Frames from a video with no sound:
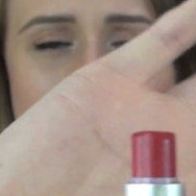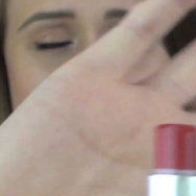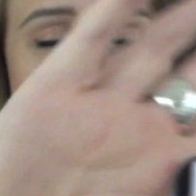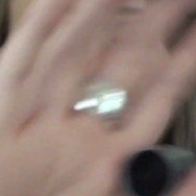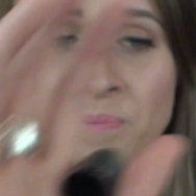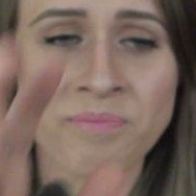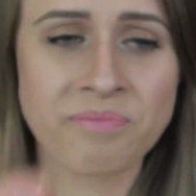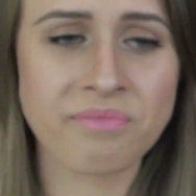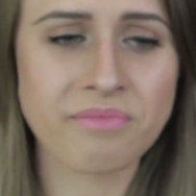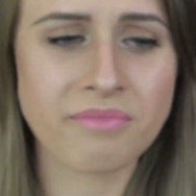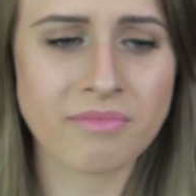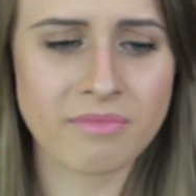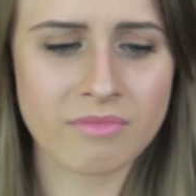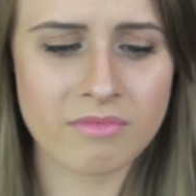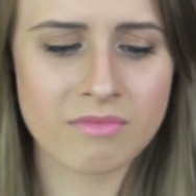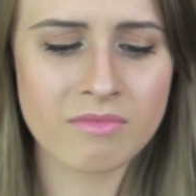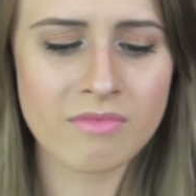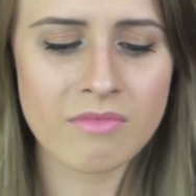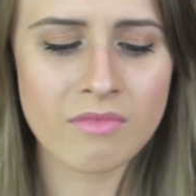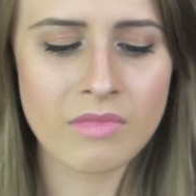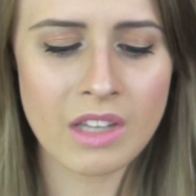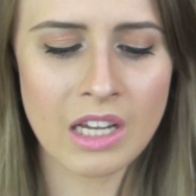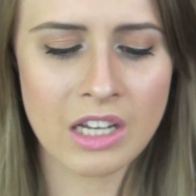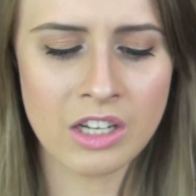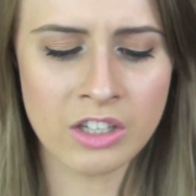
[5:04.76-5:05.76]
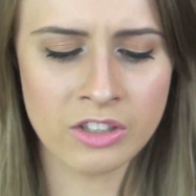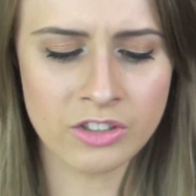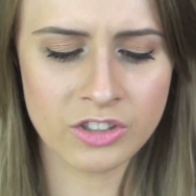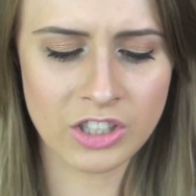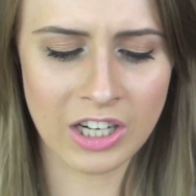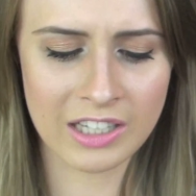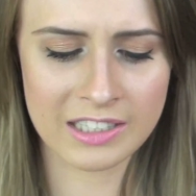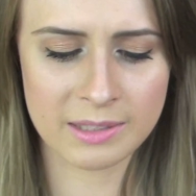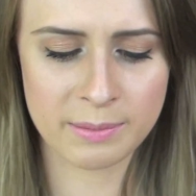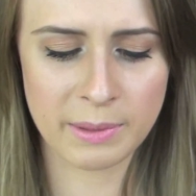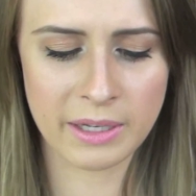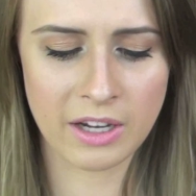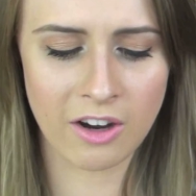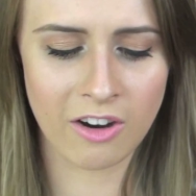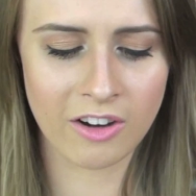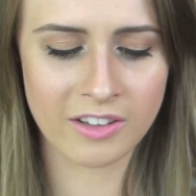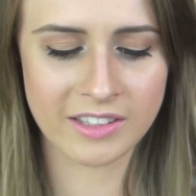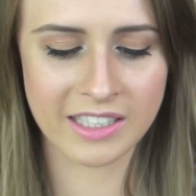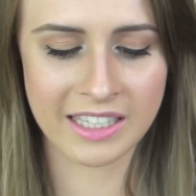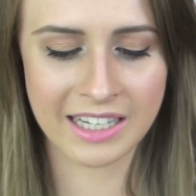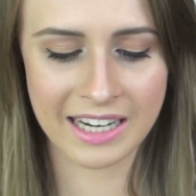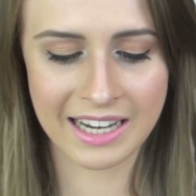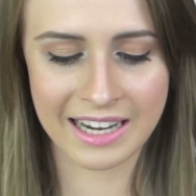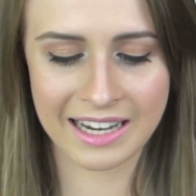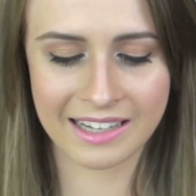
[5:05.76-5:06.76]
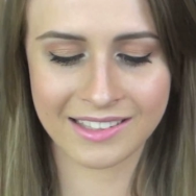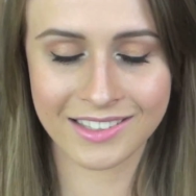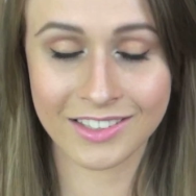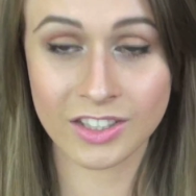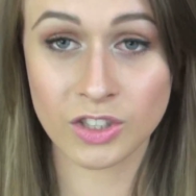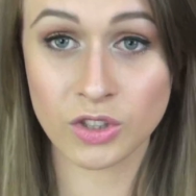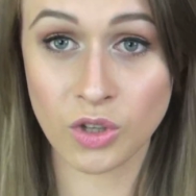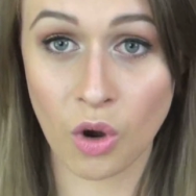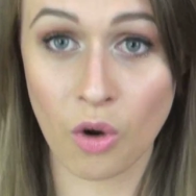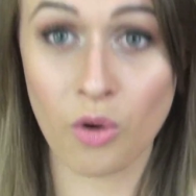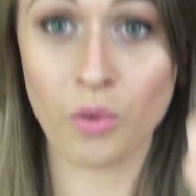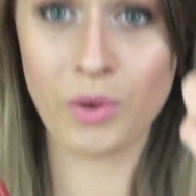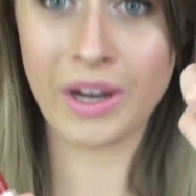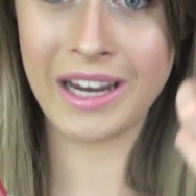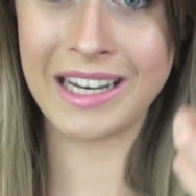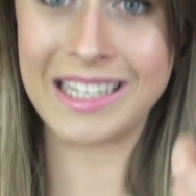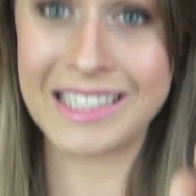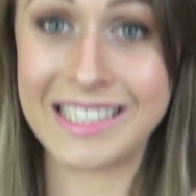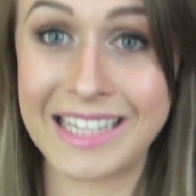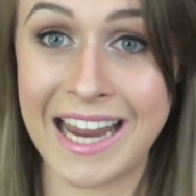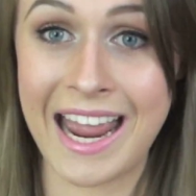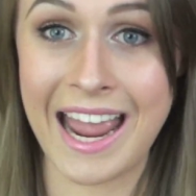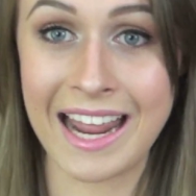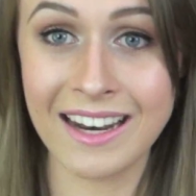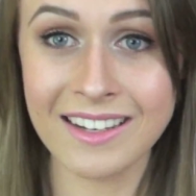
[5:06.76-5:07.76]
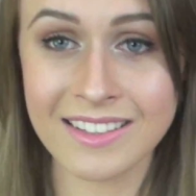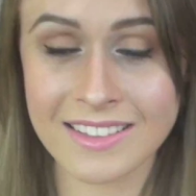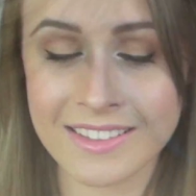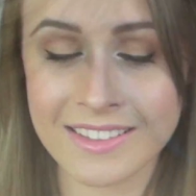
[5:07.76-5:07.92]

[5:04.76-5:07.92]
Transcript: it, just because it is so intense.